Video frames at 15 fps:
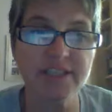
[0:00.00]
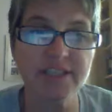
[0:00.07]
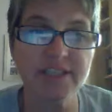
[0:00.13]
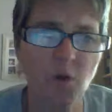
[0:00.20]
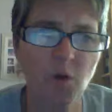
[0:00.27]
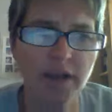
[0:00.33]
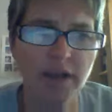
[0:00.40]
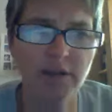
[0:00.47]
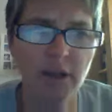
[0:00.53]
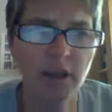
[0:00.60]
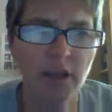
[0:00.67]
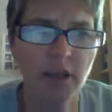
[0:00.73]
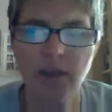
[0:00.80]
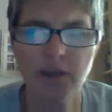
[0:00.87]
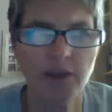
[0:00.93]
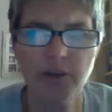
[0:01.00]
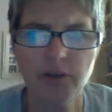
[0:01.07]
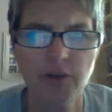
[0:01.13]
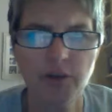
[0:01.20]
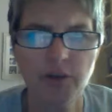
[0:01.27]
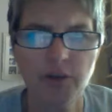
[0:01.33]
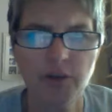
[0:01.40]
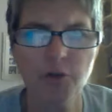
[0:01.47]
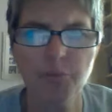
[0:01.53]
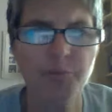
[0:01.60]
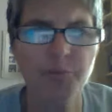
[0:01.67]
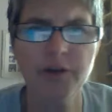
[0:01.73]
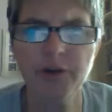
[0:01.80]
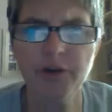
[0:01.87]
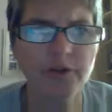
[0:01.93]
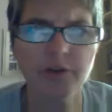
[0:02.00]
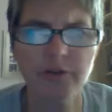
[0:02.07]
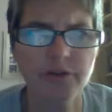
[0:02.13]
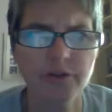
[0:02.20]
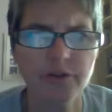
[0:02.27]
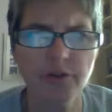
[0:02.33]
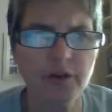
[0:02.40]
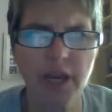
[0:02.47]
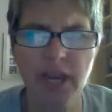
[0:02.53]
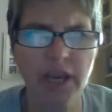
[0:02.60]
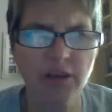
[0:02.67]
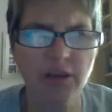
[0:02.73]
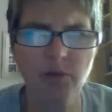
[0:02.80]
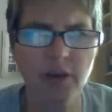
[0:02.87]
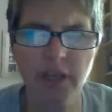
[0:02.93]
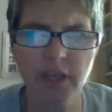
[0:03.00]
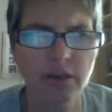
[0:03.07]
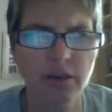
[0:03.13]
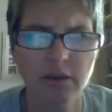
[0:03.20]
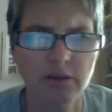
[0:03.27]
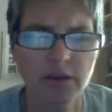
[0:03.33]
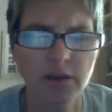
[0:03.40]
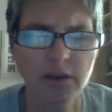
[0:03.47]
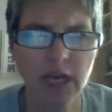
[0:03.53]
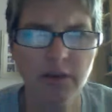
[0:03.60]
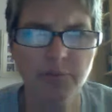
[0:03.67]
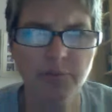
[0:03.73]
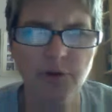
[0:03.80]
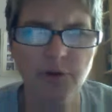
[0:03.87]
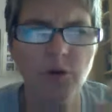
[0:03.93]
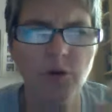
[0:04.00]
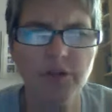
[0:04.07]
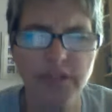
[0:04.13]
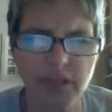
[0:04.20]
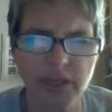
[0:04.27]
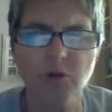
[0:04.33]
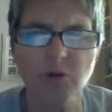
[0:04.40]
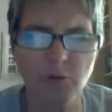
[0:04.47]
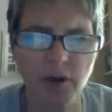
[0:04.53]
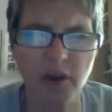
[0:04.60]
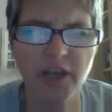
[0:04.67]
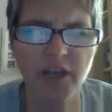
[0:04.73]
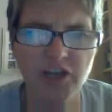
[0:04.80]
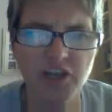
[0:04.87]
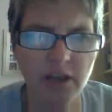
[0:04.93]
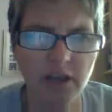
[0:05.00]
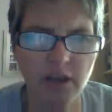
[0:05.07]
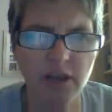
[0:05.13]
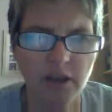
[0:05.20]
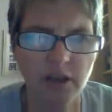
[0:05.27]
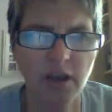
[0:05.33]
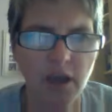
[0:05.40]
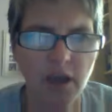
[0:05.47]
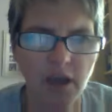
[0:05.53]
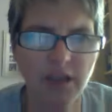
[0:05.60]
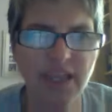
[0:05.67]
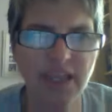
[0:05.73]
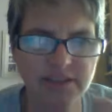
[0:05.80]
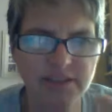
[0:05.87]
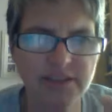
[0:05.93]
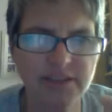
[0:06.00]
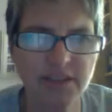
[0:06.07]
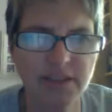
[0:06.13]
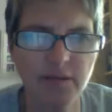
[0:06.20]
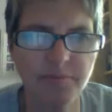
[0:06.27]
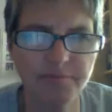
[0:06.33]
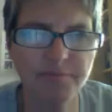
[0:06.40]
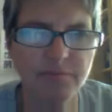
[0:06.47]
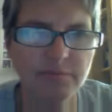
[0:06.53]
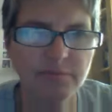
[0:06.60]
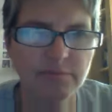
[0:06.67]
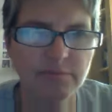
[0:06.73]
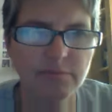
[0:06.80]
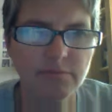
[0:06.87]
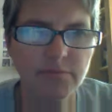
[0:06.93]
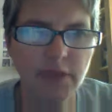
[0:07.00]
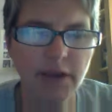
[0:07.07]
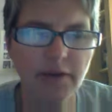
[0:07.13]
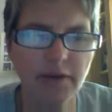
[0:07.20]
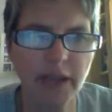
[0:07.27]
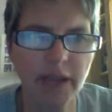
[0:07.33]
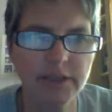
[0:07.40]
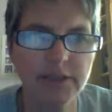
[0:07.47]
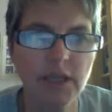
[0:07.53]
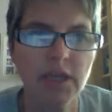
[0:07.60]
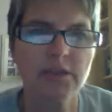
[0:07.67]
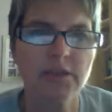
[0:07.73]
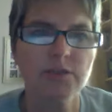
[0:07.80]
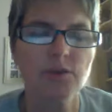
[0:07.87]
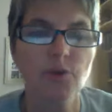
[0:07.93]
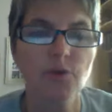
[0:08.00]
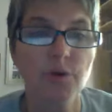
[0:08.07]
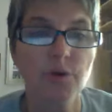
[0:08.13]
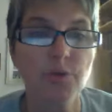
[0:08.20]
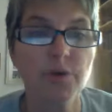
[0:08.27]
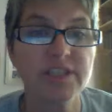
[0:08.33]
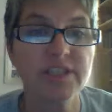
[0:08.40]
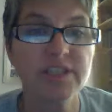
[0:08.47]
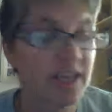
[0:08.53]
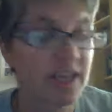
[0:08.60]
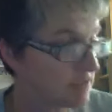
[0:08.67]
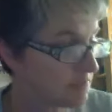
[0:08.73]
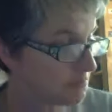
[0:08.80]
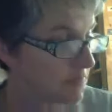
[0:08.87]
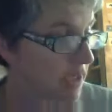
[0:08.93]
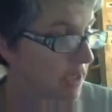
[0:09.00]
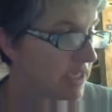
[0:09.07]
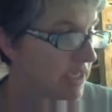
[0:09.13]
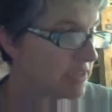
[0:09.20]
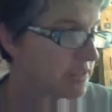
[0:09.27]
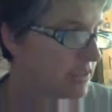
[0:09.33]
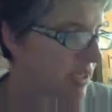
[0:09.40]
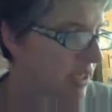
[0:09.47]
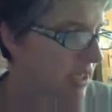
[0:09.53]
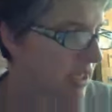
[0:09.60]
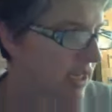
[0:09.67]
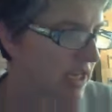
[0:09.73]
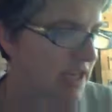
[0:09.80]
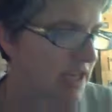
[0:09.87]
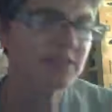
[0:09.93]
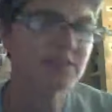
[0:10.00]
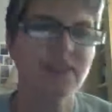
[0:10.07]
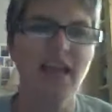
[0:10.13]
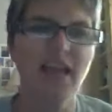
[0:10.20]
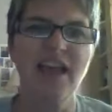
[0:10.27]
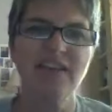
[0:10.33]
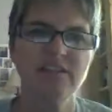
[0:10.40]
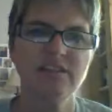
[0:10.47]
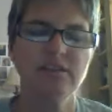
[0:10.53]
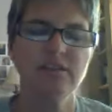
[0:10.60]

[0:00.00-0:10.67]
someone, you're bitter, you're angry, you're holding a grudge against them. All right. So a resentment is that